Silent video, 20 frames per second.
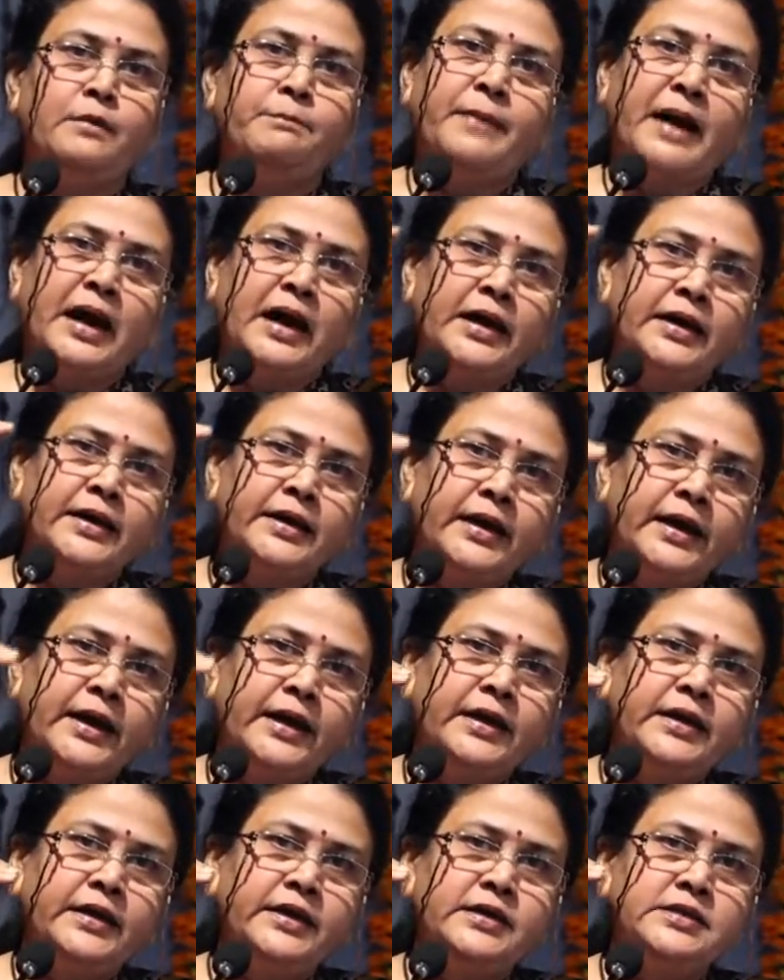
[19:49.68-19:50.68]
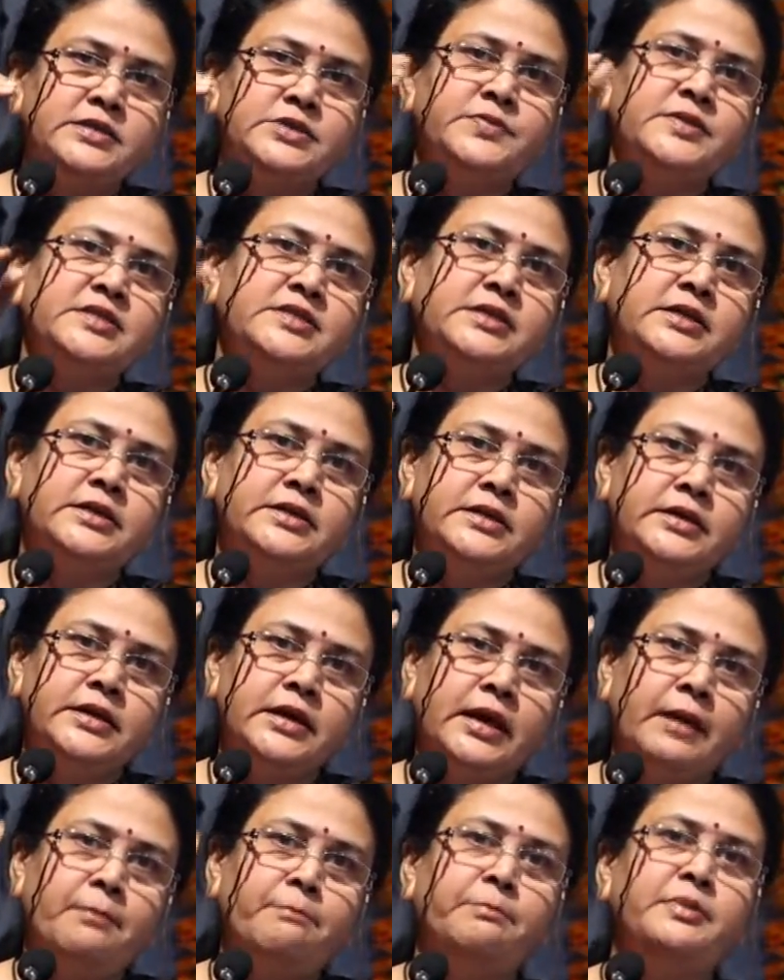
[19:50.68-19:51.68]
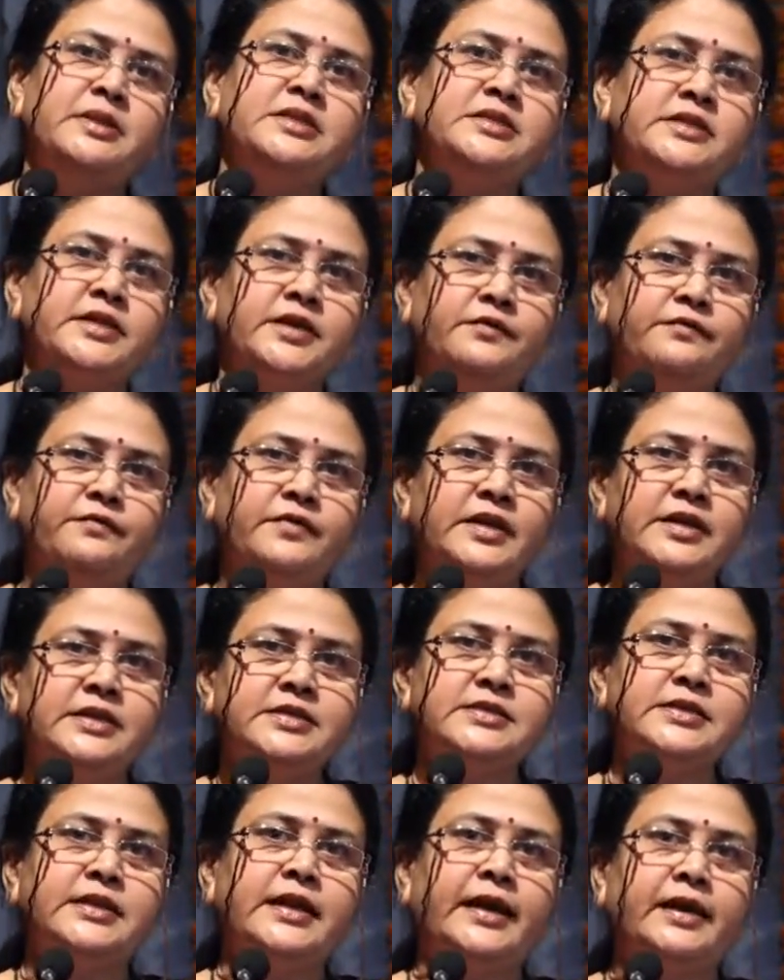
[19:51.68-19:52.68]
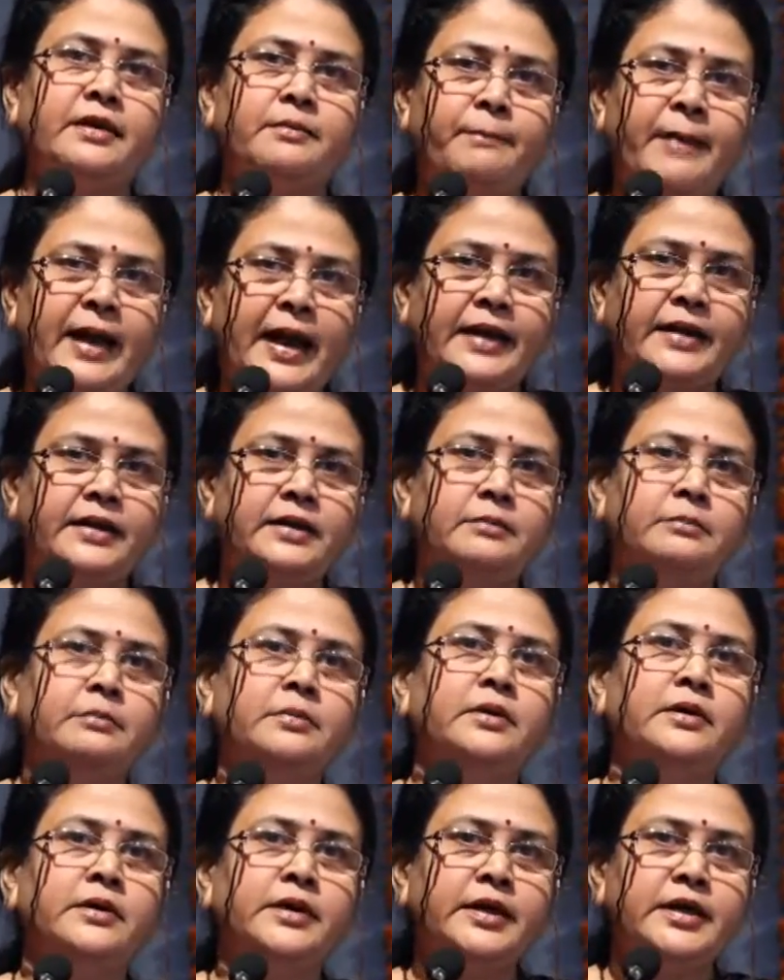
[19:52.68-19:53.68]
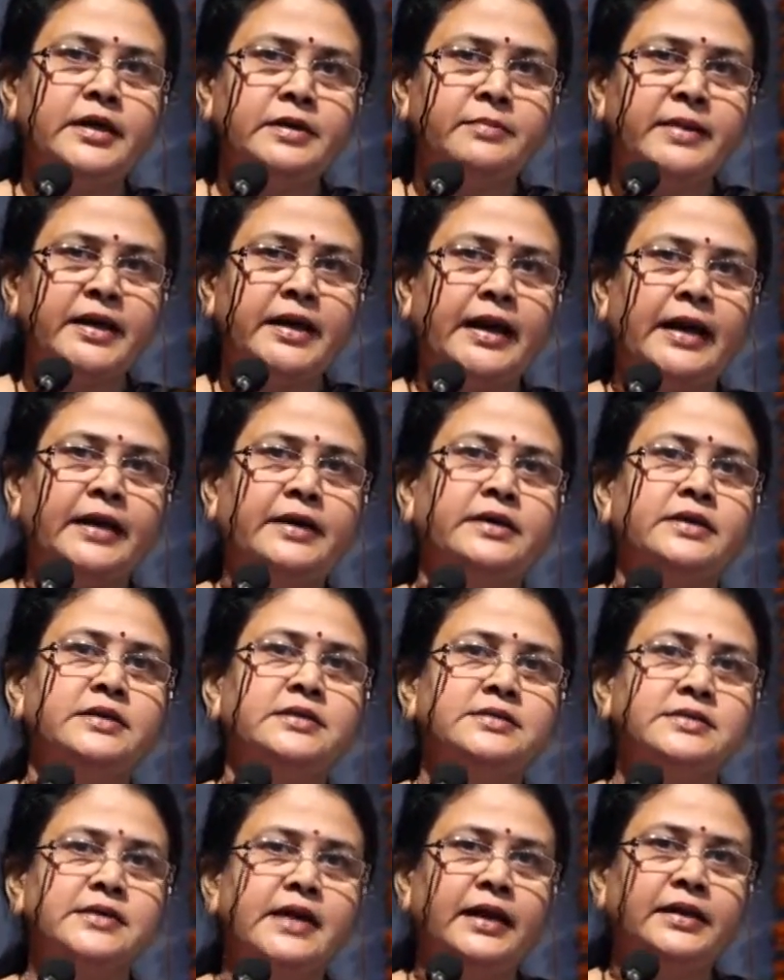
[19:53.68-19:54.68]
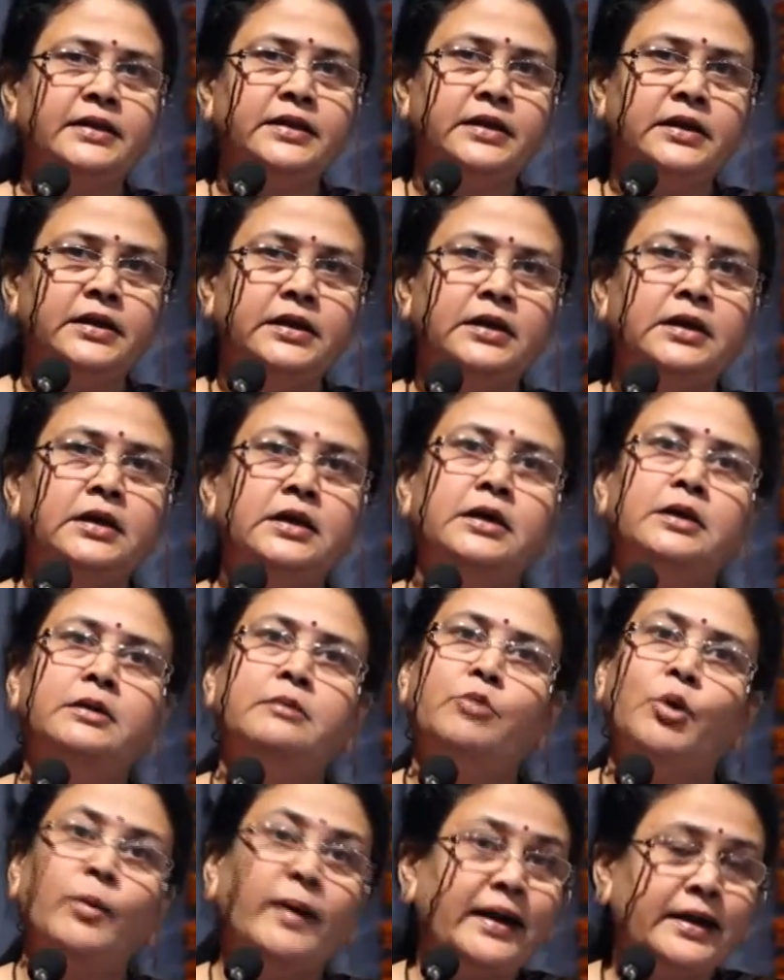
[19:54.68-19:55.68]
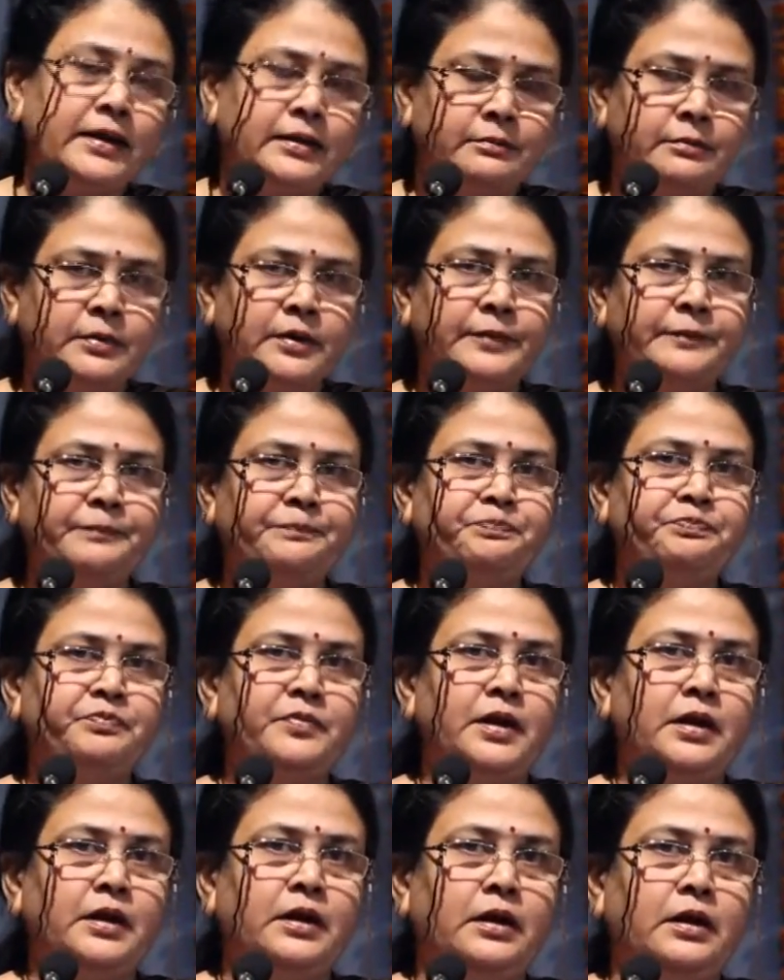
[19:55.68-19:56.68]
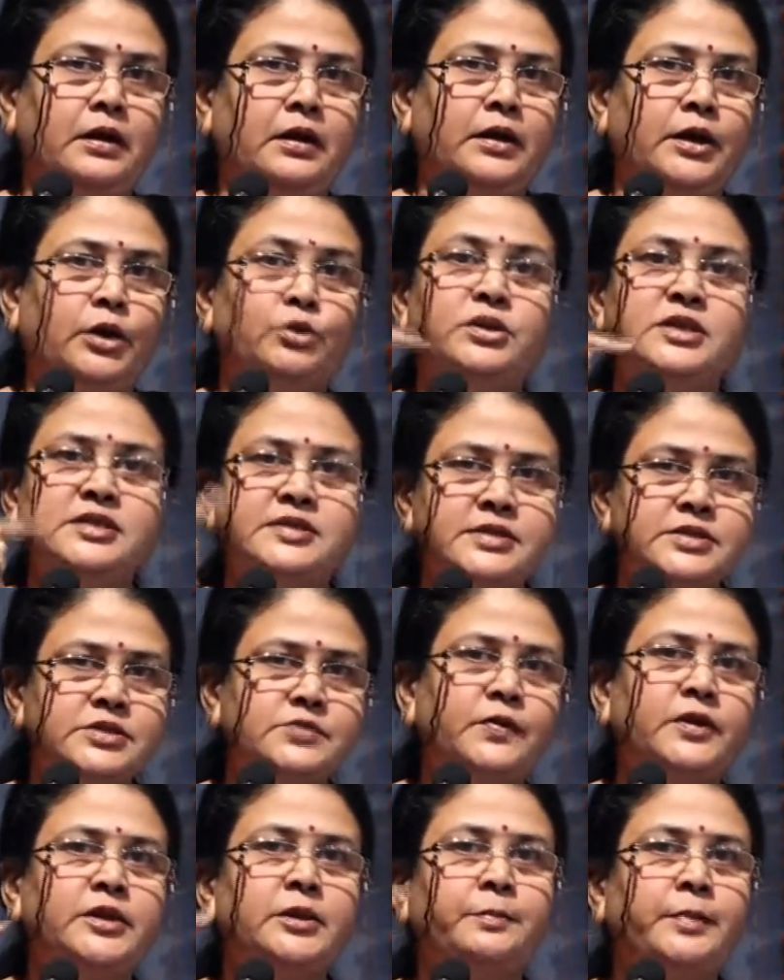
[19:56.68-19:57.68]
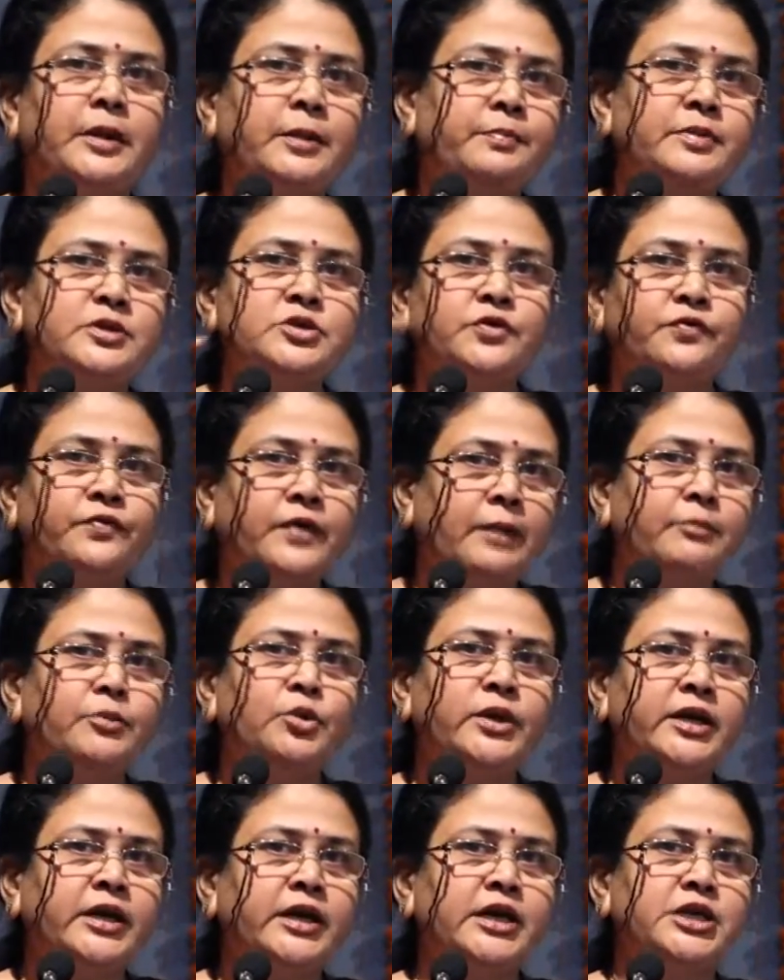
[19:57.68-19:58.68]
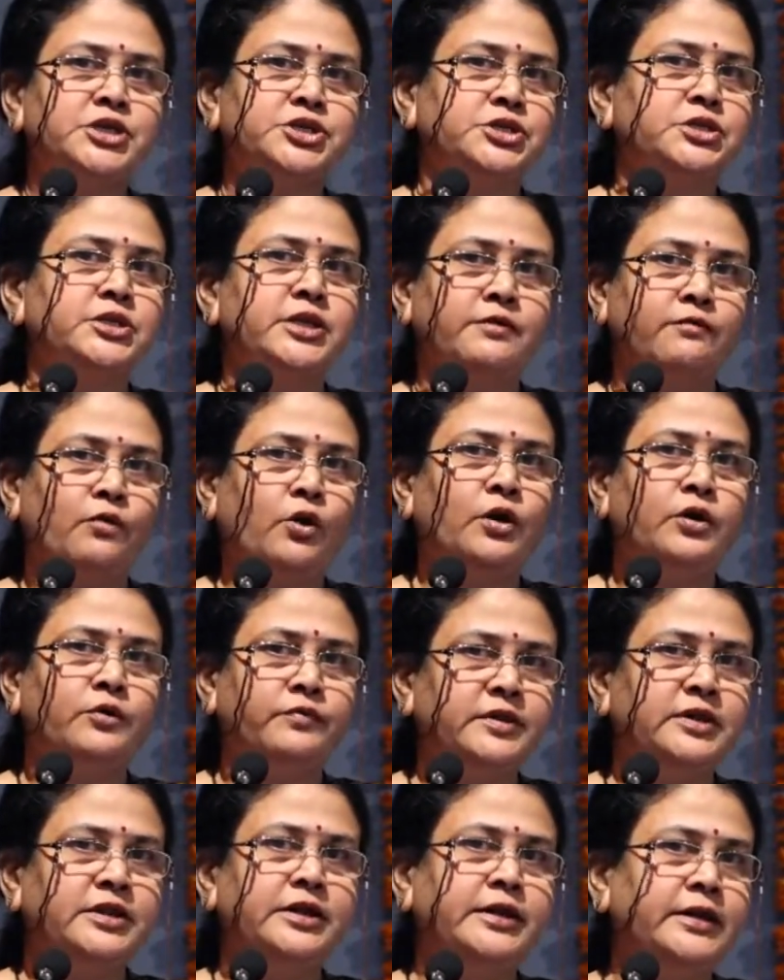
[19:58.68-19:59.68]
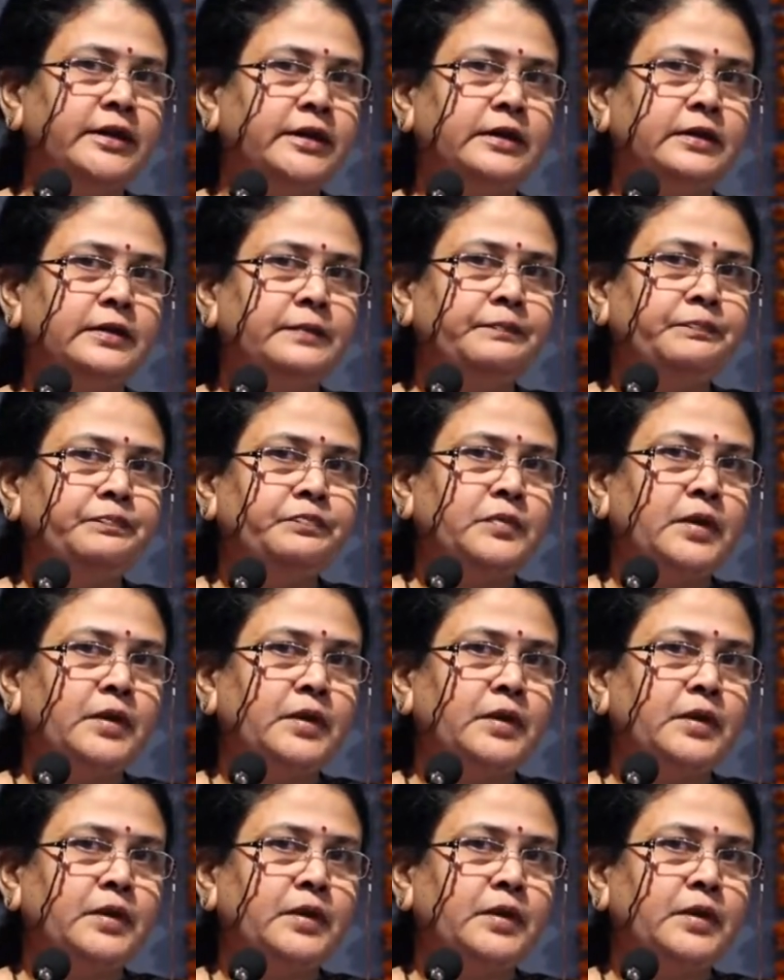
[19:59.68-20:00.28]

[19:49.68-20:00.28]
Part A deals with certain compulsory fields like PAN number, email address and the mobile number. Now this is for the purpose of communication they want with the dealer.